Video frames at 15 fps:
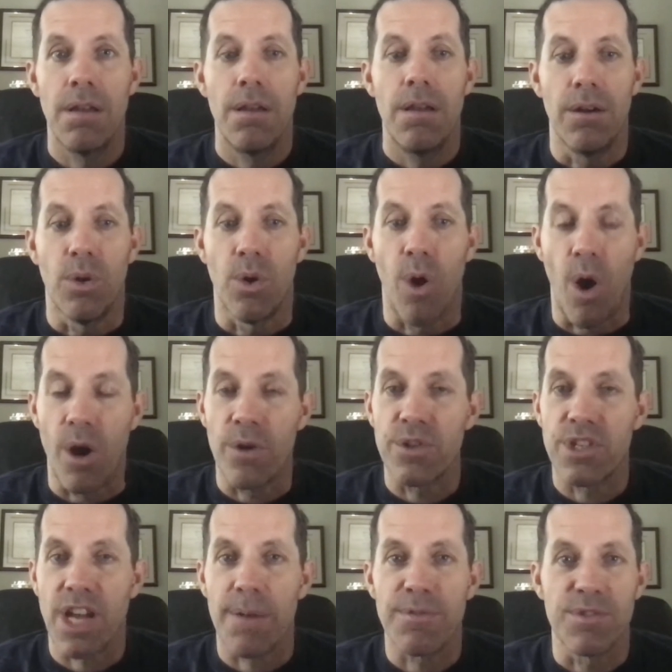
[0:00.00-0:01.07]
or auto
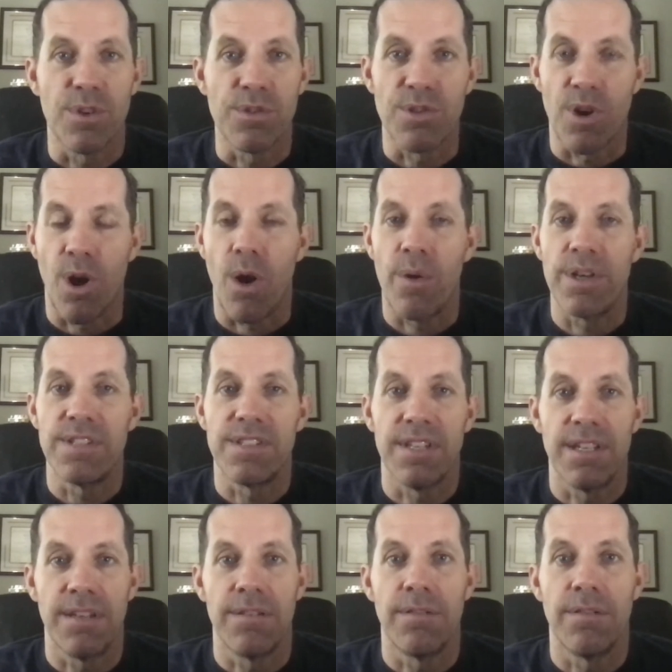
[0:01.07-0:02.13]
shops. Those are always
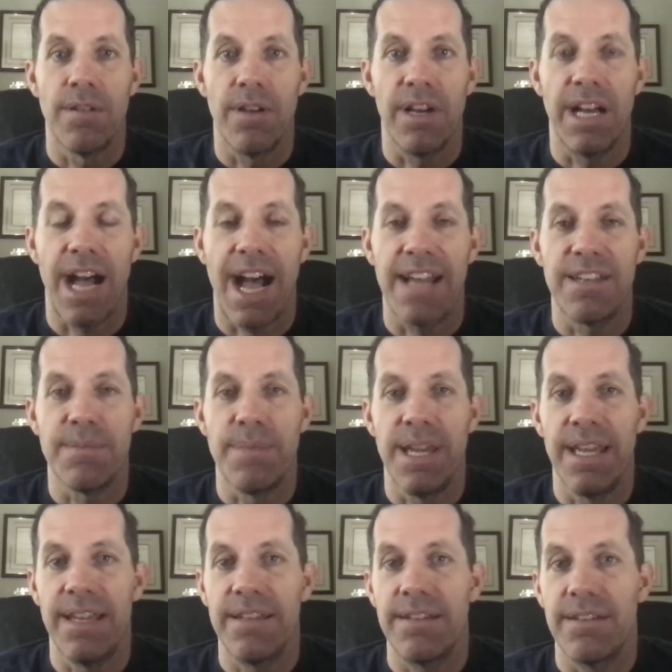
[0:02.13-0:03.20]
in high
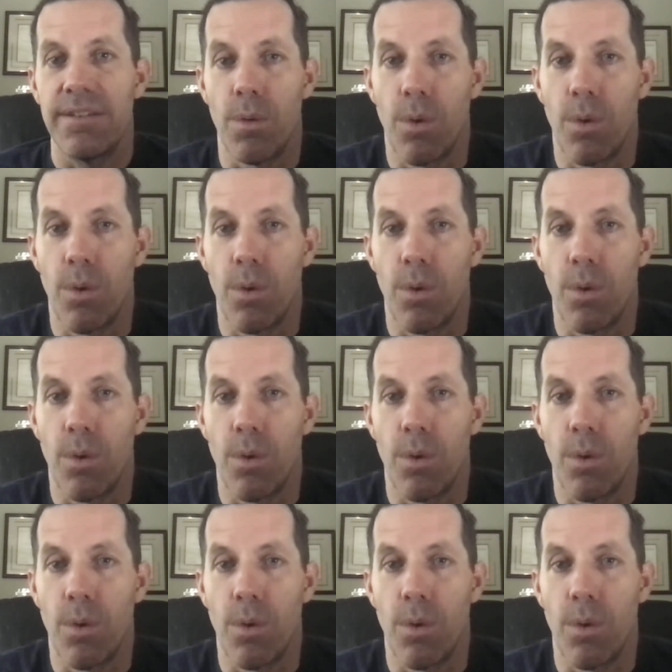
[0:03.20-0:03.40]
demand.